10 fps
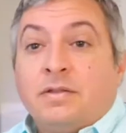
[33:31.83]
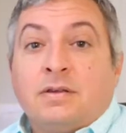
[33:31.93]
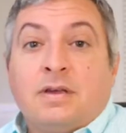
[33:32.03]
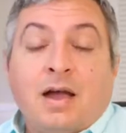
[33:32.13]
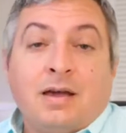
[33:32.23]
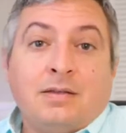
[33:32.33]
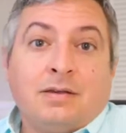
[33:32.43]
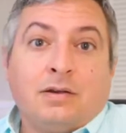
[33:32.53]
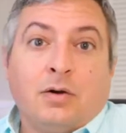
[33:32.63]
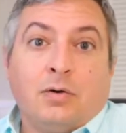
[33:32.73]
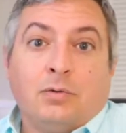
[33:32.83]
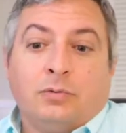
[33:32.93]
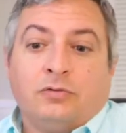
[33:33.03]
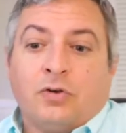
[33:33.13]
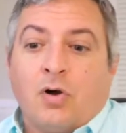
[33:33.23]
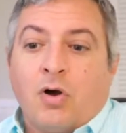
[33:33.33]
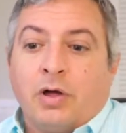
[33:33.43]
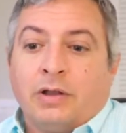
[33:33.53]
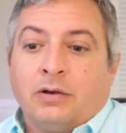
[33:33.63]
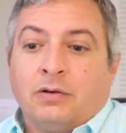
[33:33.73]
the guy that owns
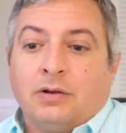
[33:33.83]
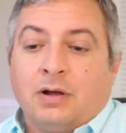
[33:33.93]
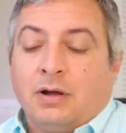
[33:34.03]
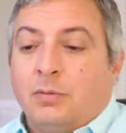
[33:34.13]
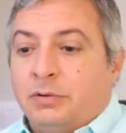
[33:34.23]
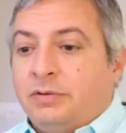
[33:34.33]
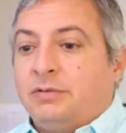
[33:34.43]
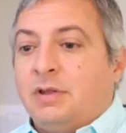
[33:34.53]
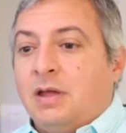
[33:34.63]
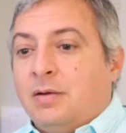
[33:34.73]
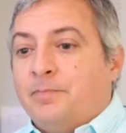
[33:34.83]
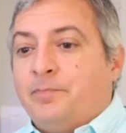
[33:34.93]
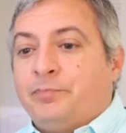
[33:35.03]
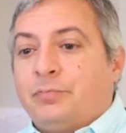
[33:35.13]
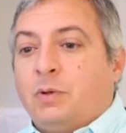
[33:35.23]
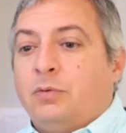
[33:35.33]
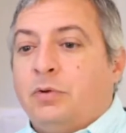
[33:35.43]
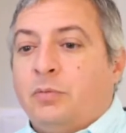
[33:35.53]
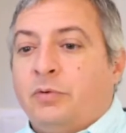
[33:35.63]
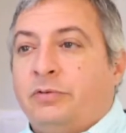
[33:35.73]
Onnit, what's his name?
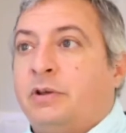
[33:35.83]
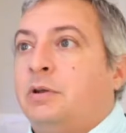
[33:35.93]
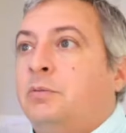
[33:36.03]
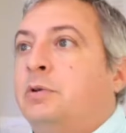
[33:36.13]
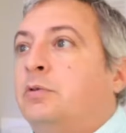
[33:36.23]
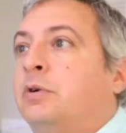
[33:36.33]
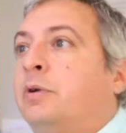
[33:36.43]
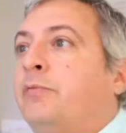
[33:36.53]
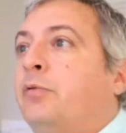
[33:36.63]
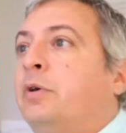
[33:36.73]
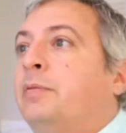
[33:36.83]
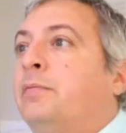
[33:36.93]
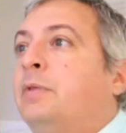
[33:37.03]
Hold on one second, I want to look it up for you.